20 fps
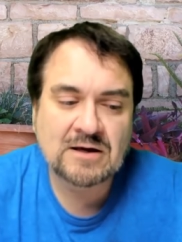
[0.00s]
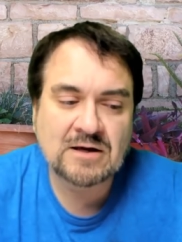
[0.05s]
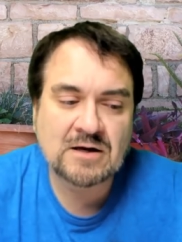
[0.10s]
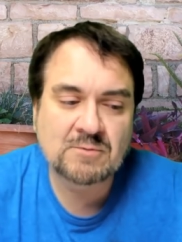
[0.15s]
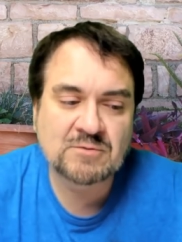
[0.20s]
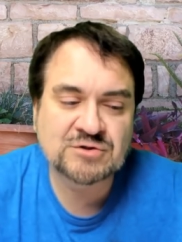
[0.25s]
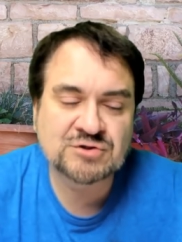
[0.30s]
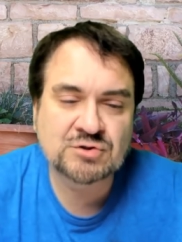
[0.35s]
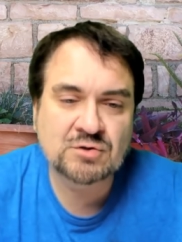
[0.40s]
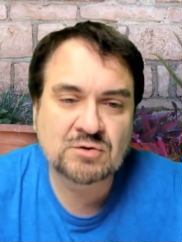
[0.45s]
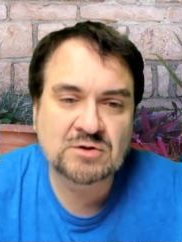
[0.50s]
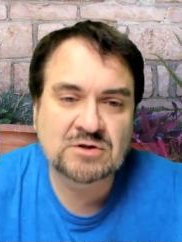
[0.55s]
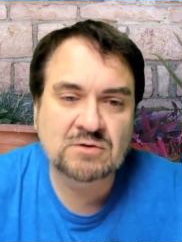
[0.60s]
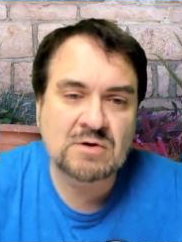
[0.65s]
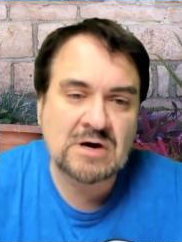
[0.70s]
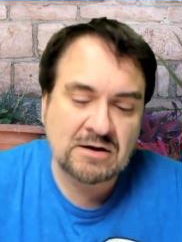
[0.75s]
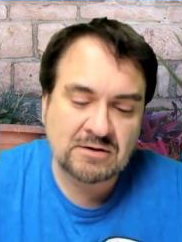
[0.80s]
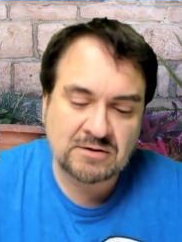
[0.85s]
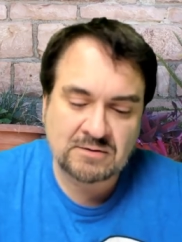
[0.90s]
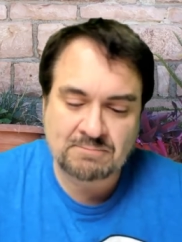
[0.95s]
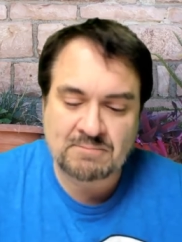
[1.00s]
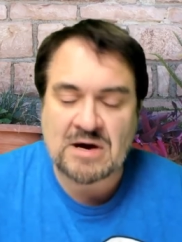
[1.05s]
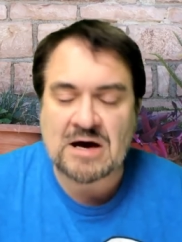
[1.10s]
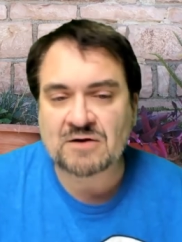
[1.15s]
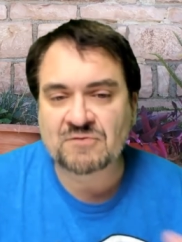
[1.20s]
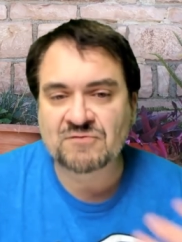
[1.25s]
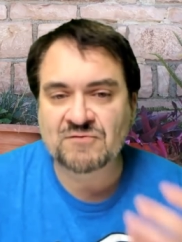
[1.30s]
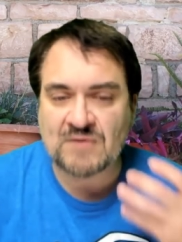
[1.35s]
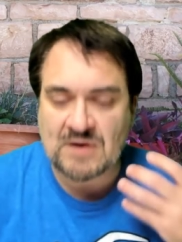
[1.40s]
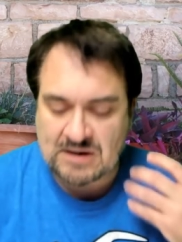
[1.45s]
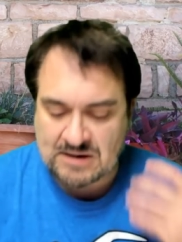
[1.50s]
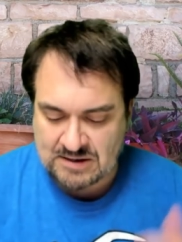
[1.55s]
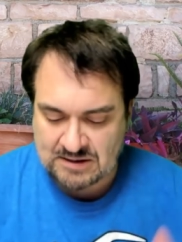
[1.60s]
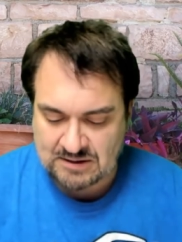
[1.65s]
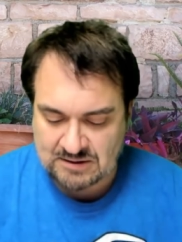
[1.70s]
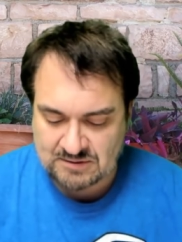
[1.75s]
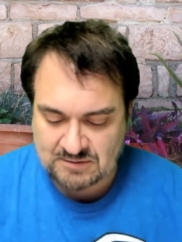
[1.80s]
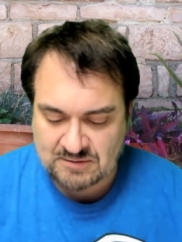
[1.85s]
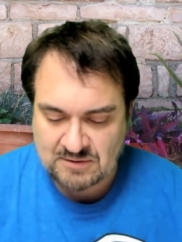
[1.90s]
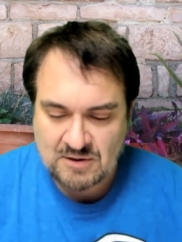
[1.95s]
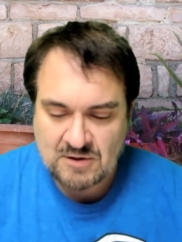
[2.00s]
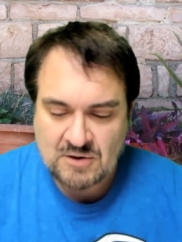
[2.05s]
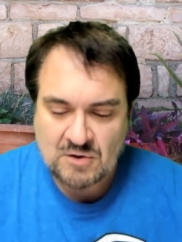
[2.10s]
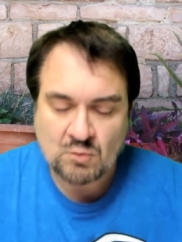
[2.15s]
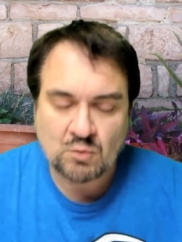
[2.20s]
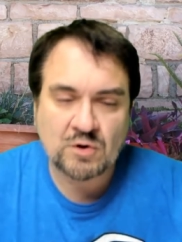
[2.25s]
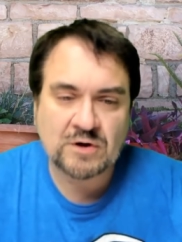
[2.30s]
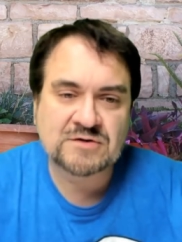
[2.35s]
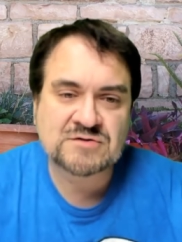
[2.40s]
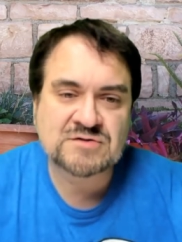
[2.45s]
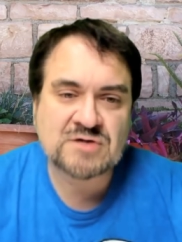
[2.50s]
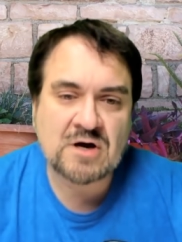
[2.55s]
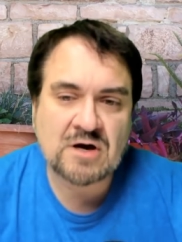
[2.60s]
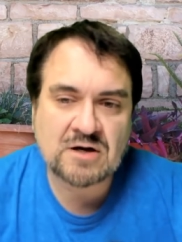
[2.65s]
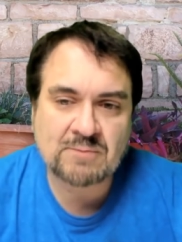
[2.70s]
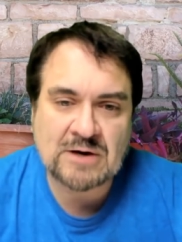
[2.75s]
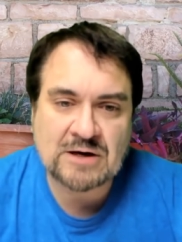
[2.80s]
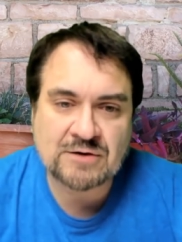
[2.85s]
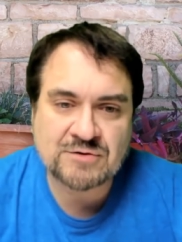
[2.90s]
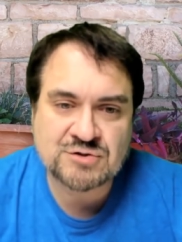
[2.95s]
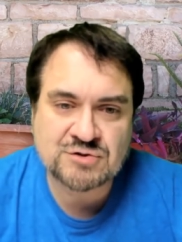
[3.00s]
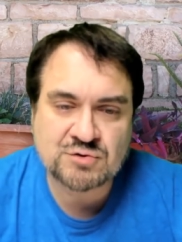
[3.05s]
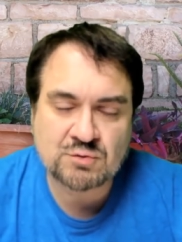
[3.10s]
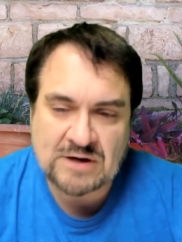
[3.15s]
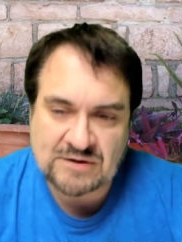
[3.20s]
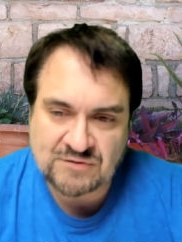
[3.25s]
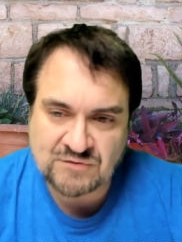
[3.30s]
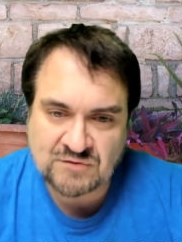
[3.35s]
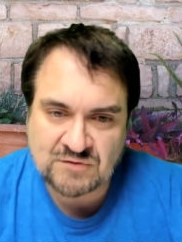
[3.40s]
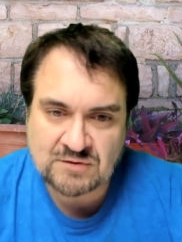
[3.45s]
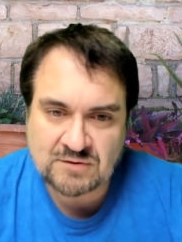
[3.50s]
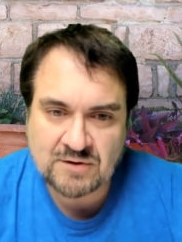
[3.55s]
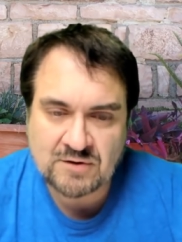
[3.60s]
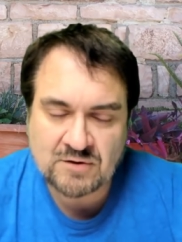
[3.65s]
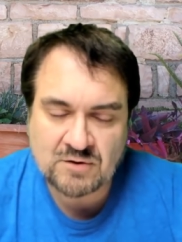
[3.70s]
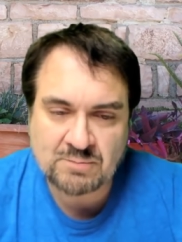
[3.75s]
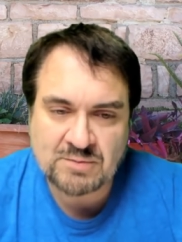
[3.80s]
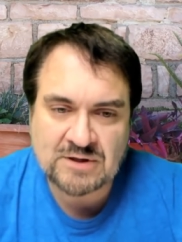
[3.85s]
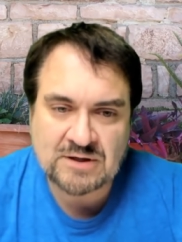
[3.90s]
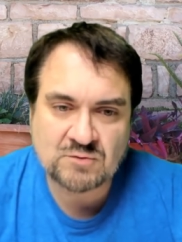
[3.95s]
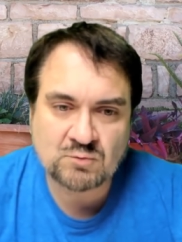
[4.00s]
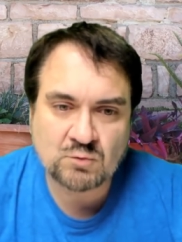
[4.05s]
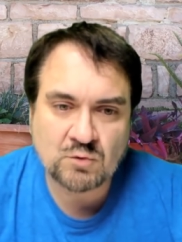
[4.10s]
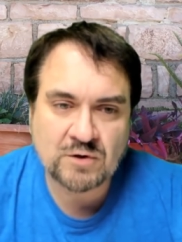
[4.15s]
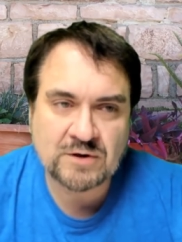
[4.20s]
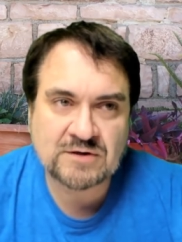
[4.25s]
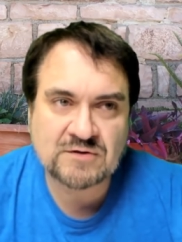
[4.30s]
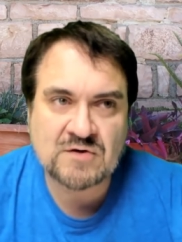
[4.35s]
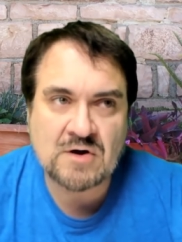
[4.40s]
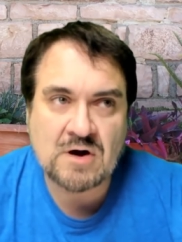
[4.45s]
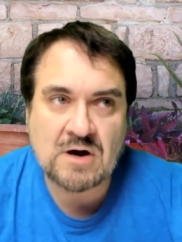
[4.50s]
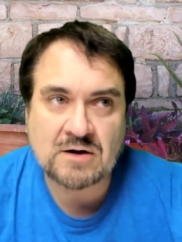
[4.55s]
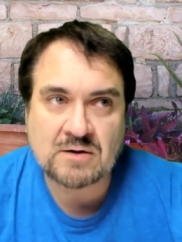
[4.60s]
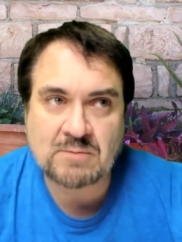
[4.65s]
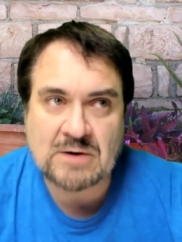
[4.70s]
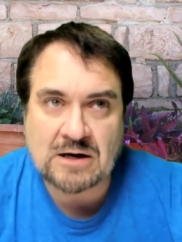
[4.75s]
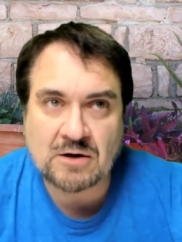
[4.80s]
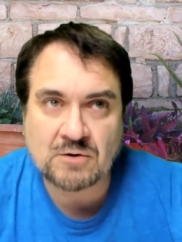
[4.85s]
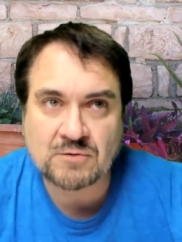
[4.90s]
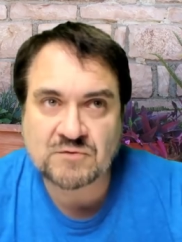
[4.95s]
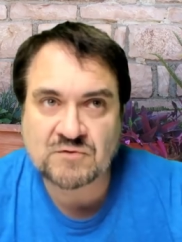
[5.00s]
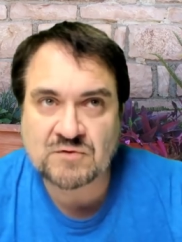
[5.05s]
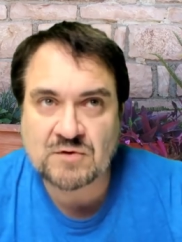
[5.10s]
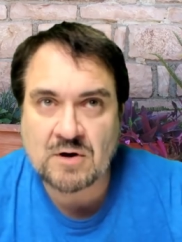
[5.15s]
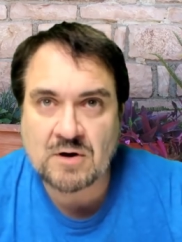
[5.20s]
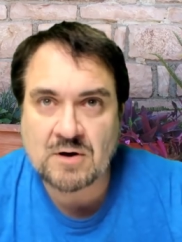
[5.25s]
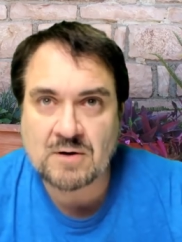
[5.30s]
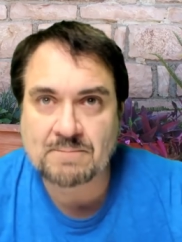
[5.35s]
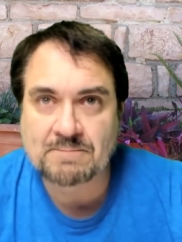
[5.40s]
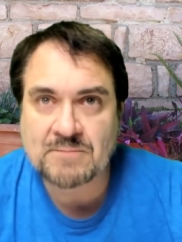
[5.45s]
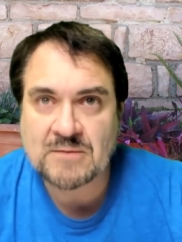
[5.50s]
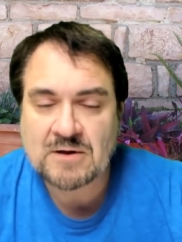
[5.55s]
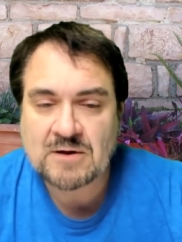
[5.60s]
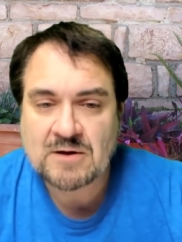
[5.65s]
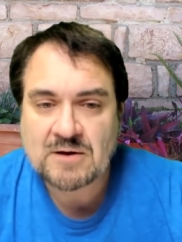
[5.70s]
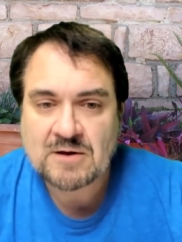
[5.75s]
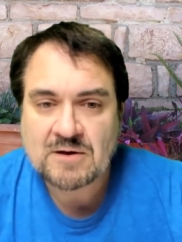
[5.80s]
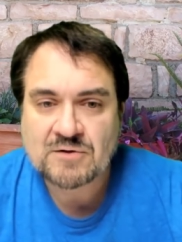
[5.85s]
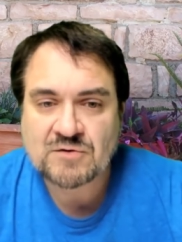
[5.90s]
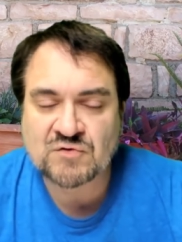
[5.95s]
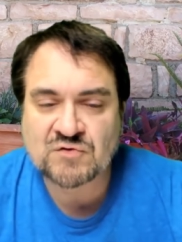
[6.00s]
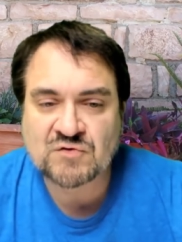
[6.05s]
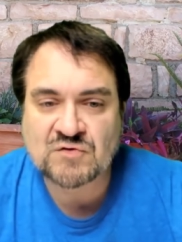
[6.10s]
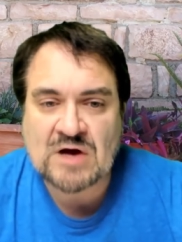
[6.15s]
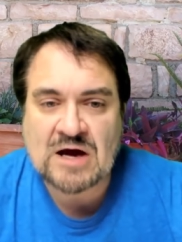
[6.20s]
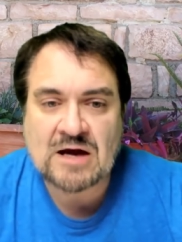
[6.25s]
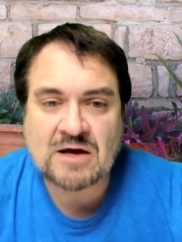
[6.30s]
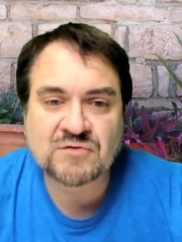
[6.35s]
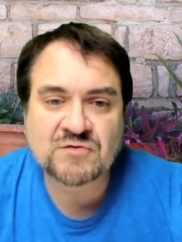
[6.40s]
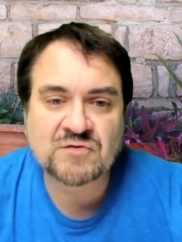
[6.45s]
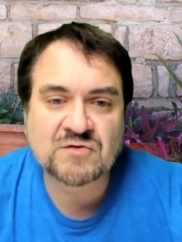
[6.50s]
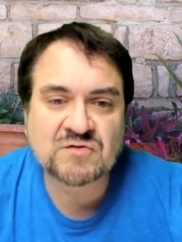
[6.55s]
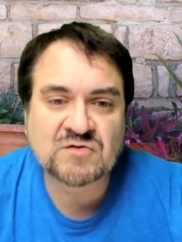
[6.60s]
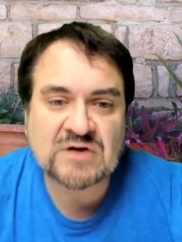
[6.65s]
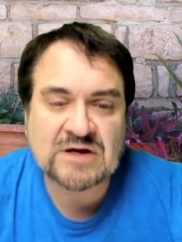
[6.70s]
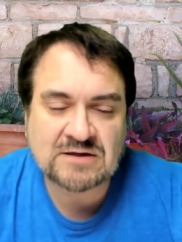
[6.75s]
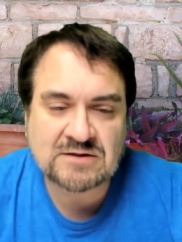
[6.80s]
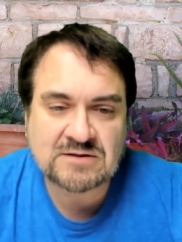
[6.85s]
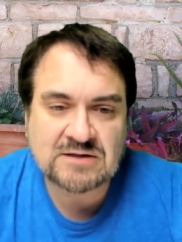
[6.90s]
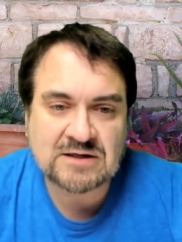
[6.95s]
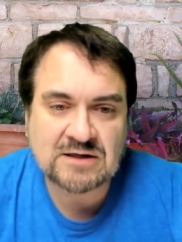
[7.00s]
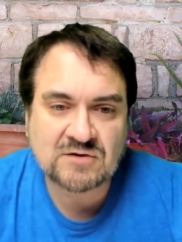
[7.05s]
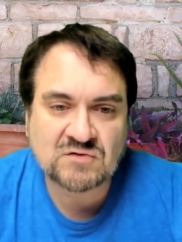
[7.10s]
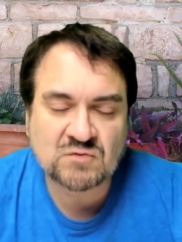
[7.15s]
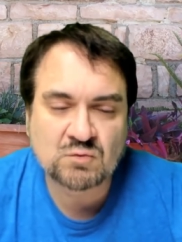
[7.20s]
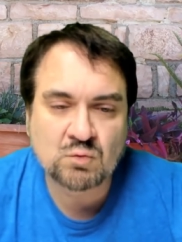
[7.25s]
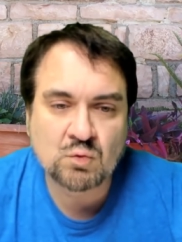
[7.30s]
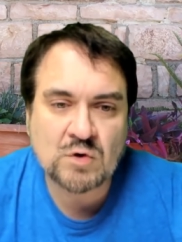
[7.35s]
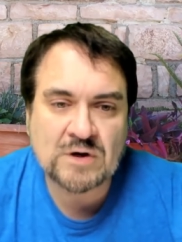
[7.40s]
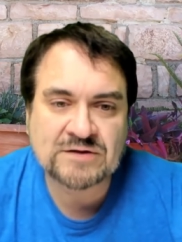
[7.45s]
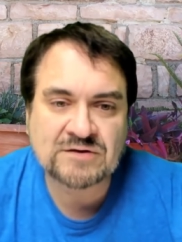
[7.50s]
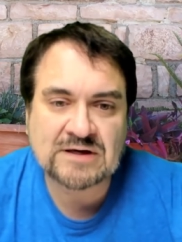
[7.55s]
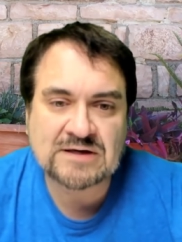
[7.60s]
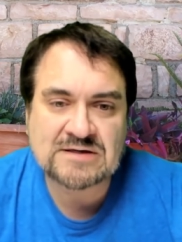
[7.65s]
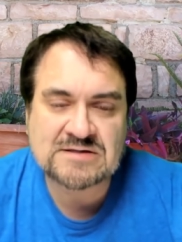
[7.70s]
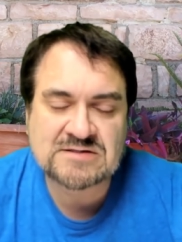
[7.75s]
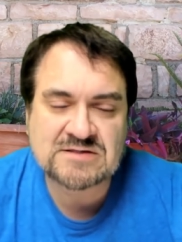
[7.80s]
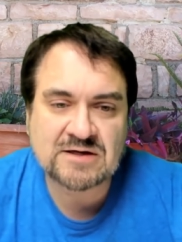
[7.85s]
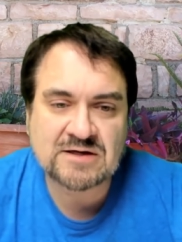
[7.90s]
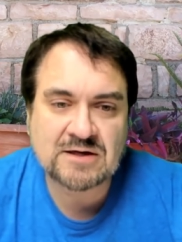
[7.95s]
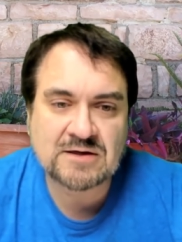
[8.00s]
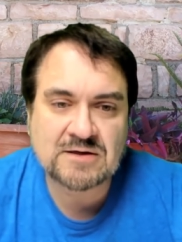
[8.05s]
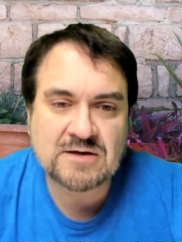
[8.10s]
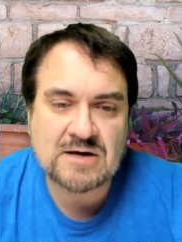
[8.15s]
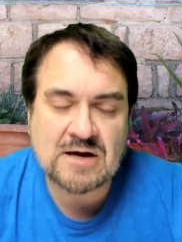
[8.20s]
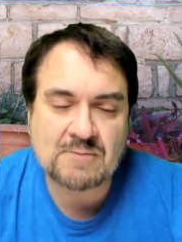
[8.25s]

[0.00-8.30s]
And I'm going to show you how to modify, and we're going to talk about Dresden a little bit, and we're going to talk about um, the styles, the techniques, what they did.